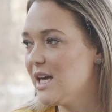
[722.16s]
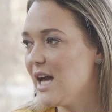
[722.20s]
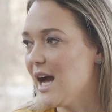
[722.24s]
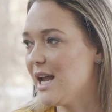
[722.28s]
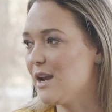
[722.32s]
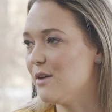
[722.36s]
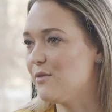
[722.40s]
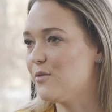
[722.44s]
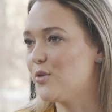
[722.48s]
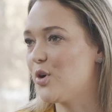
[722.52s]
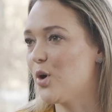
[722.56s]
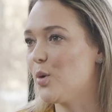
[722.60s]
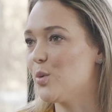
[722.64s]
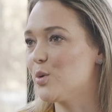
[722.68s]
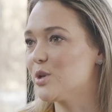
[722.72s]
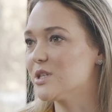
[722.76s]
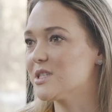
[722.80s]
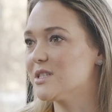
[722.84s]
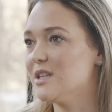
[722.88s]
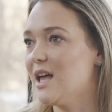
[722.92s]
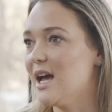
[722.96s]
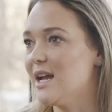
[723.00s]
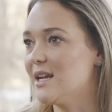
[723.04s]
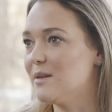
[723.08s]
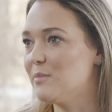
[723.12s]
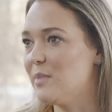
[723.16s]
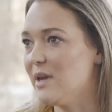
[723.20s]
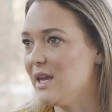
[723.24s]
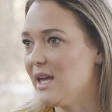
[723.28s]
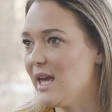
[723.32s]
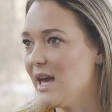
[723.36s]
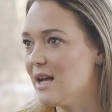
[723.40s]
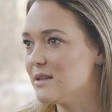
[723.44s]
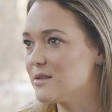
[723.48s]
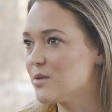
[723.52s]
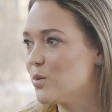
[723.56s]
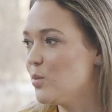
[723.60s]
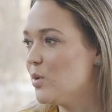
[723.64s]
and I forgot what it's like being
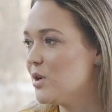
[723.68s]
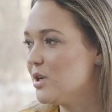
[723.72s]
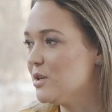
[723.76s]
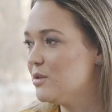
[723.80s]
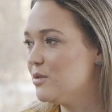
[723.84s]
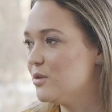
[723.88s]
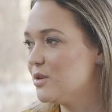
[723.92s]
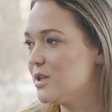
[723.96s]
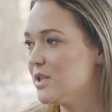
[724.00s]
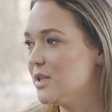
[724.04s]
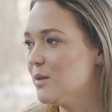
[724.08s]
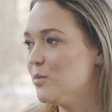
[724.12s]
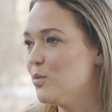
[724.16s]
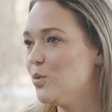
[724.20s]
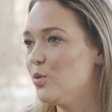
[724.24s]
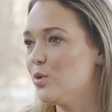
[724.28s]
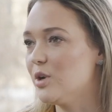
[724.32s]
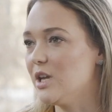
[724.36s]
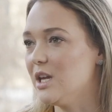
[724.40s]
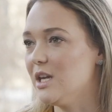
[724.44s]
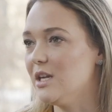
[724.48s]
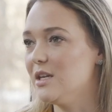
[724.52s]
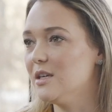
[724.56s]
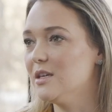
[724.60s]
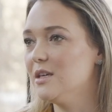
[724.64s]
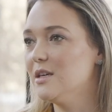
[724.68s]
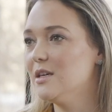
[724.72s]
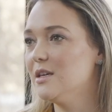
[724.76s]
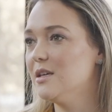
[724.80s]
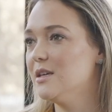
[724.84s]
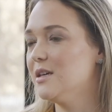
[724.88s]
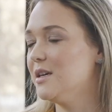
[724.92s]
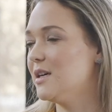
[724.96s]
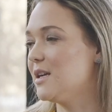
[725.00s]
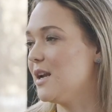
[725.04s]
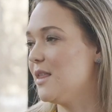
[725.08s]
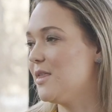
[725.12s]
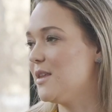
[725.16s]
out till 1 o'clock in the morning
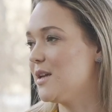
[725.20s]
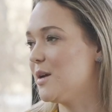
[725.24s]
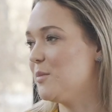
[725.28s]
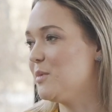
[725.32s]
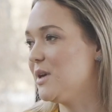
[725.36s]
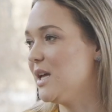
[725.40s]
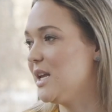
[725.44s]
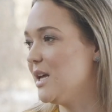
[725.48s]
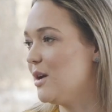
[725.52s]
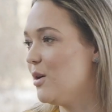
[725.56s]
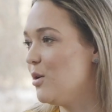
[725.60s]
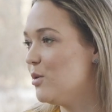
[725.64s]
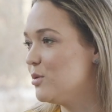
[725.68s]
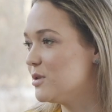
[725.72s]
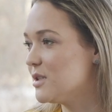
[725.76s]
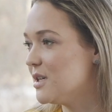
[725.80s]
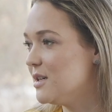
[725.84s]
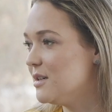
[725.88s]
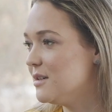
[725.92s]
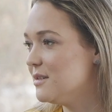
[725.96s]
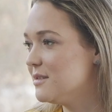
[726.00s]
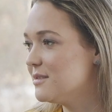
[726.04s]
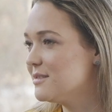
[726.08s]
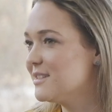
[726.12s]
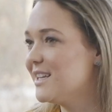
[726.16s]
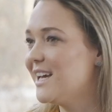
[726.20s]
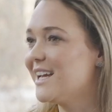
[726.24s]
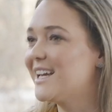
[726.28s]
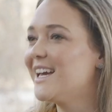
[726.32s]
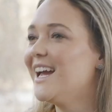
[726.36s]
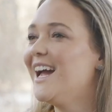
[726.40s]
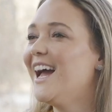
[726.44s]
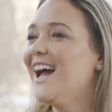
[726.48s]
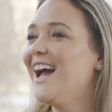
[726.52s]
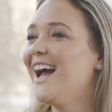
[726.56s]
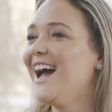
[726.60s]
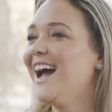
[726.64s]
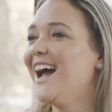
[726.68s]
and I think I'm getting older. Like,
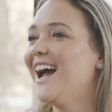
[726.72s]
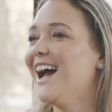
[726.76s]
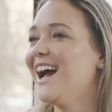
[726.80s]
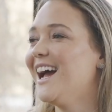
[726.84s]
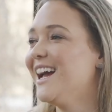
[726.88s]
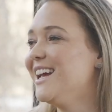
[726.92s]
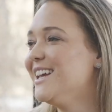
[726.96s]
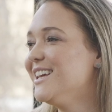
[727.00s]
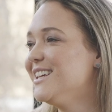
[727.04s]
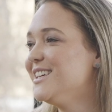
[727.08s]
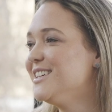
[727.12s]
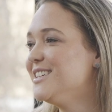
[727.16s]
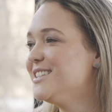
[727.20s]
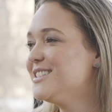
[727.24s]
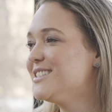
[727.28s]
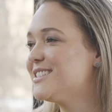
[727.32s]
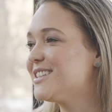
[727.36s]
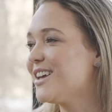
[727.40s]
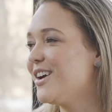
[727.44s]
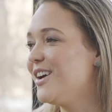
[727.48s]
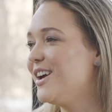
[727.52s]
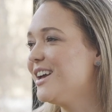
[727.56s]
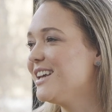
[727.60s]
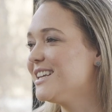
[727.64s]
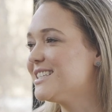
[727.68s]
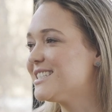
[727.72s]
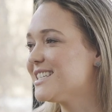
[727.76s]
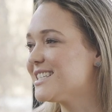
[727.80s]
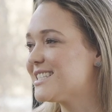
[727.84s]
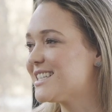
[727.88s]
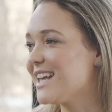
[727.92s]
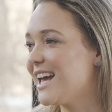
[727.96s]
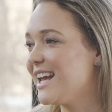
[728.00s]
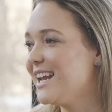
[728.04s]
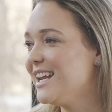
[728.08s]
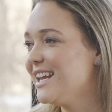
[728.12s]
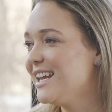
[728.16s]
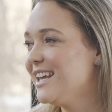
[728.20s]
so it's just
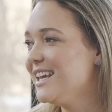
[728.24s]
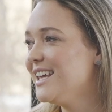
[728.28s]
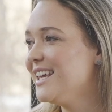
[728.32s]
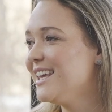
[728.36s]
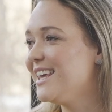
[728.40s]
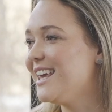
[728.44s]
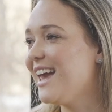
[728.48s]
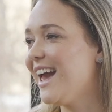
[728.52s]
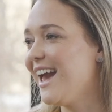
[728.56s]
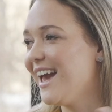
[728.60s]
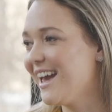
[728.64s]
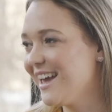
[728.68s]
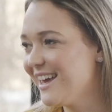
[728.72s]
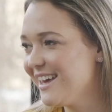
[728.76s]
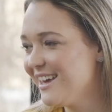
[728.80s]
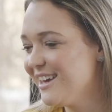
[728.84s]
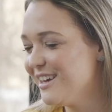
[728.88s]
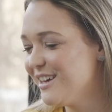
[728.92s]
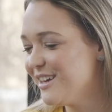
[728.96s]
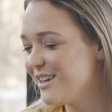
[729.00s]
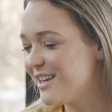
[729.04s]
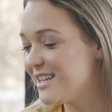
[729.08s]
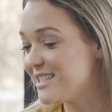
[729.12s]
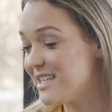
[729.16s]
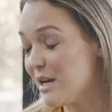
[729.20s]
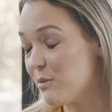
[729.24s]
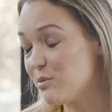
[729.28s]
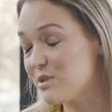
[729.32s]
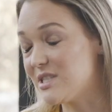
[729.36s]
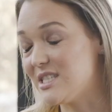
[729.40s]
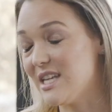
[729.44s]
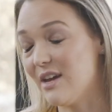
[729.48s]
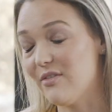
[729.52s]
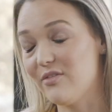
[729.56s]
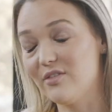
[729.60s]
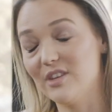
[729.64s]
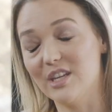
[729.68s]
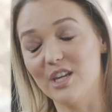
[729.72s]
like, because that was
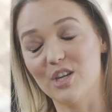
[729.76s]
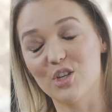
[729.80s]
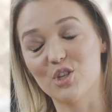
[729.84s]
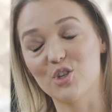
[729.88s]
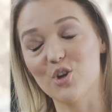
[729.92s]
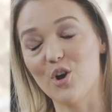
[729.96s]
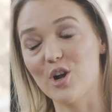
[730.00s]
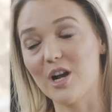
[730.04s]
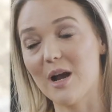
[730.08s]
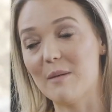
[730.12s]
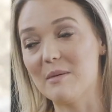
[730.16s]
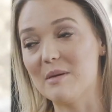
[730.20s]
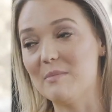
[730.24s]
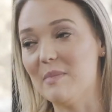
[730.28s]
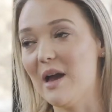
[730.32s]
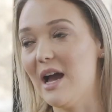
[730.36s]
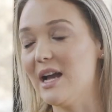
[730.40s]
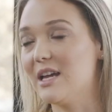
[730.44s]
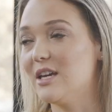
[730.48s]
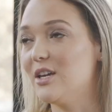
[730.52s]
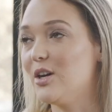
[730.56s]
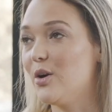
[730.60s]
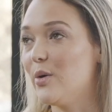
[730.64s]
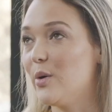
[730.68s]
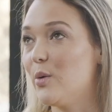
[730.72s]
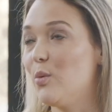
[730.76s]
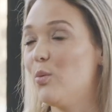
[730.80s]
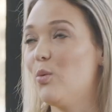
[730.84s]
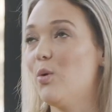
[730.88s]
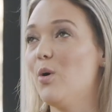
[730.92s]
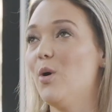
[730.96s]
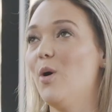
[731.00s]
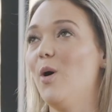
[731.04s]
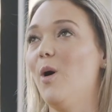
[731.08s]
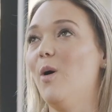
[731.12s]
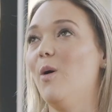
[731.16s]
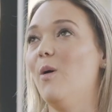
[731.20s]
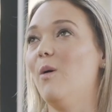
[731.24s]
definitely a shock coming back and going,
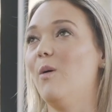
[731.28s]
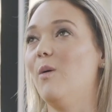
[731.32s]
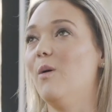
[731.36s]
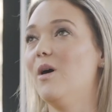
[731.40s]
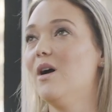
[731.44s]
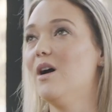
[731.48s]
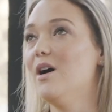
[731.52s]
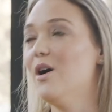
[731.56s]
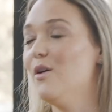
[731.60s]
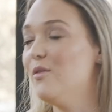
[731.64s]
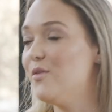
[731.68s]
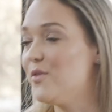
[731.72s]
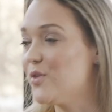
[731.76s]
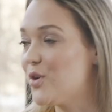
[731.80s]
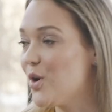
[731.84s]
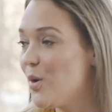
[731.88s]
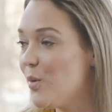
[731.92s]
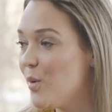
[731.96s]
whoa, forgot